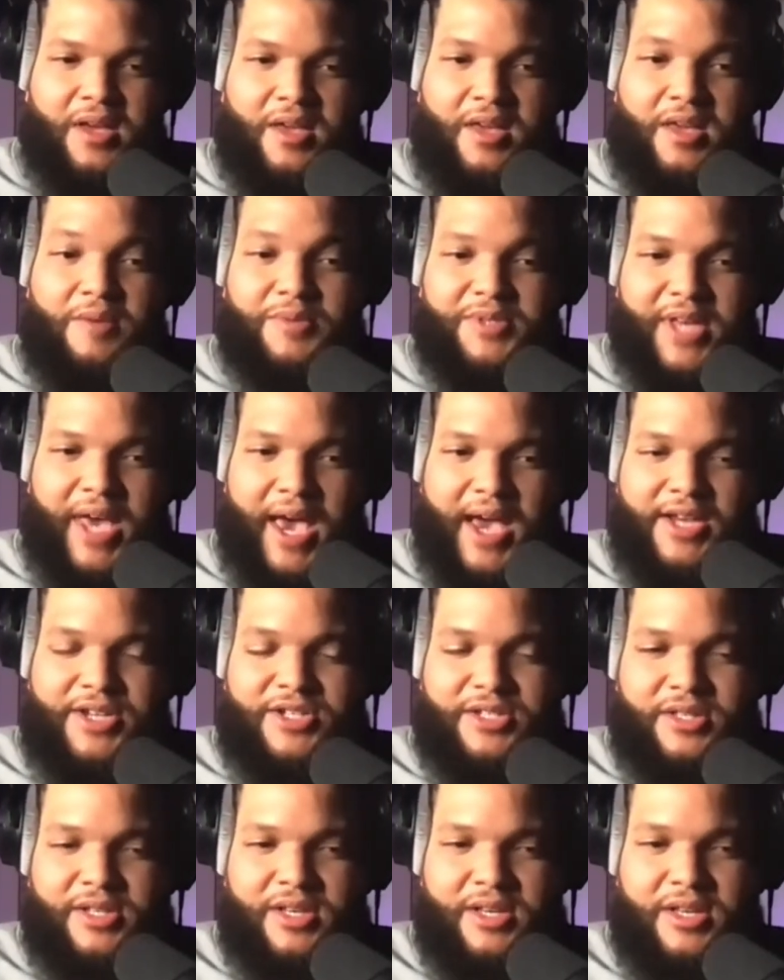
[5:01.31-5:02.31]
He went
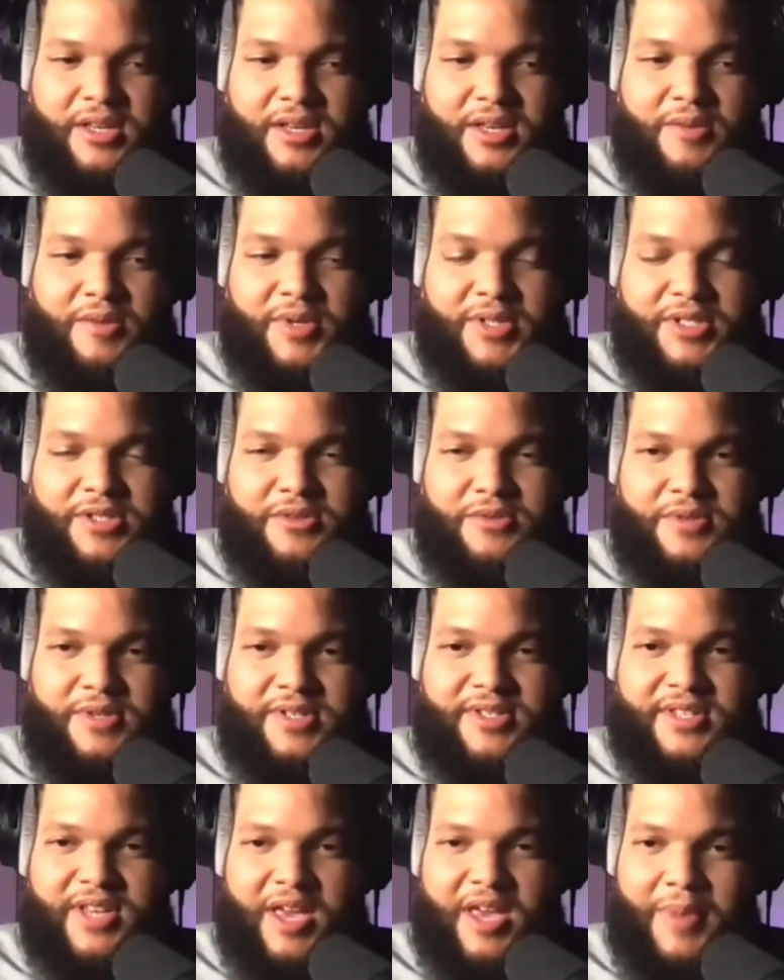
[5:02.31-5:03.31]
to
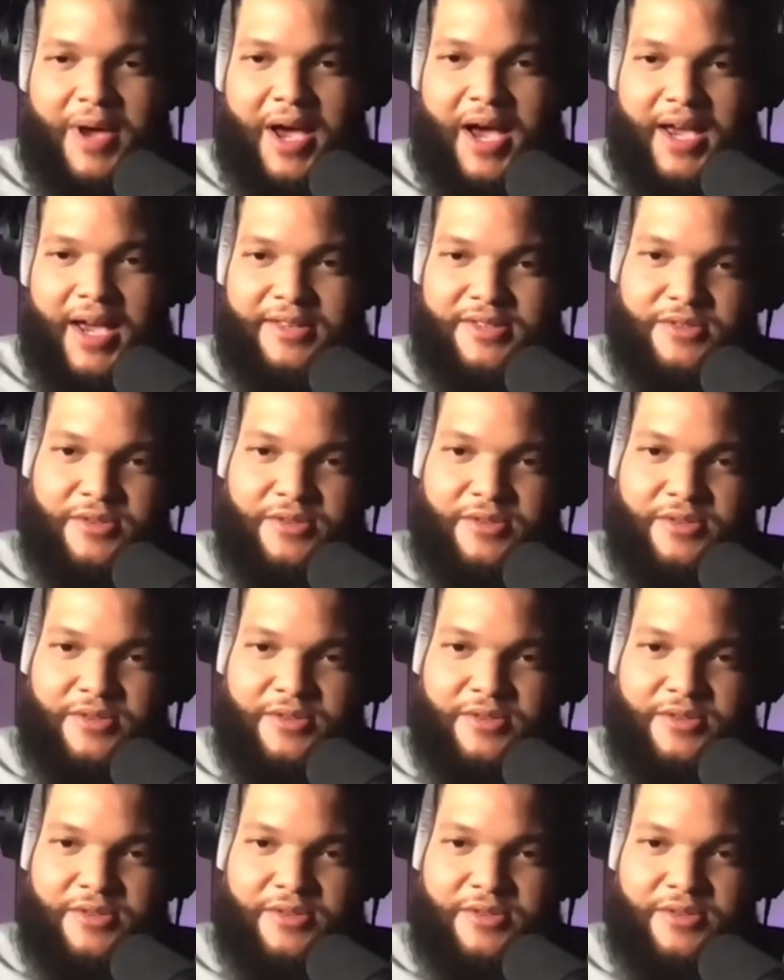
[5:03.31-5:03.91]
the same high